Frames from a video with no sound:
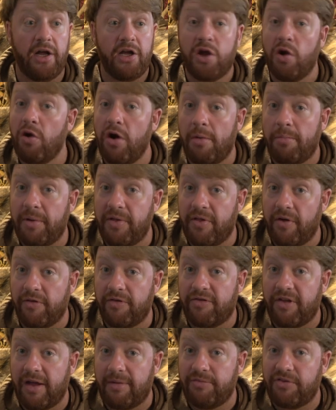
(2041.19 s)
Europe at
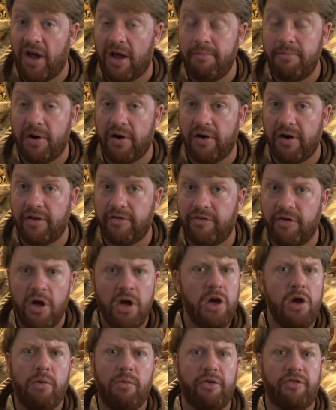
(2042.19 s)
those same time periods
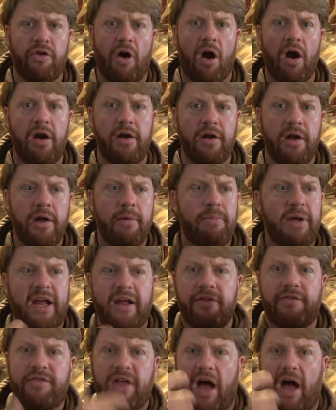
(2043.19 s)
was hard because